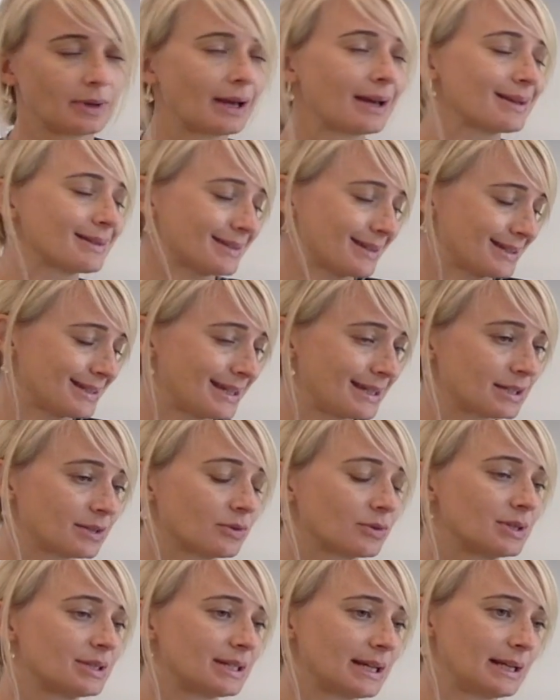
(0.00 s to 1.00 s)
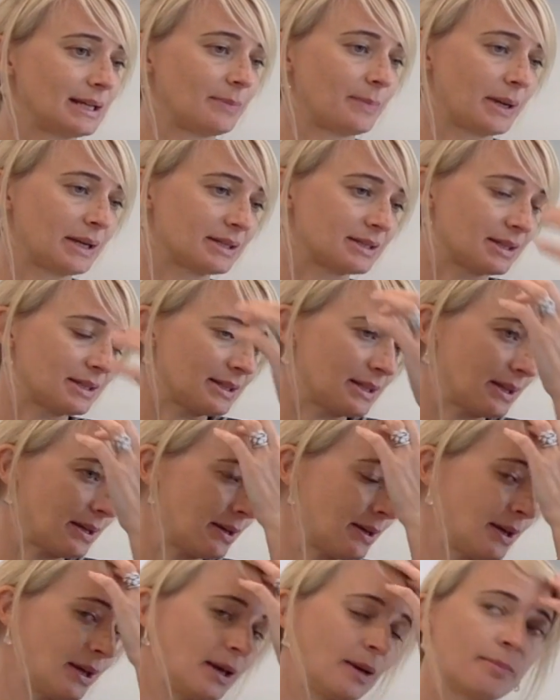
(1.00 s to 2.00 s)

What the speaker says: as I said, on a daily basis here.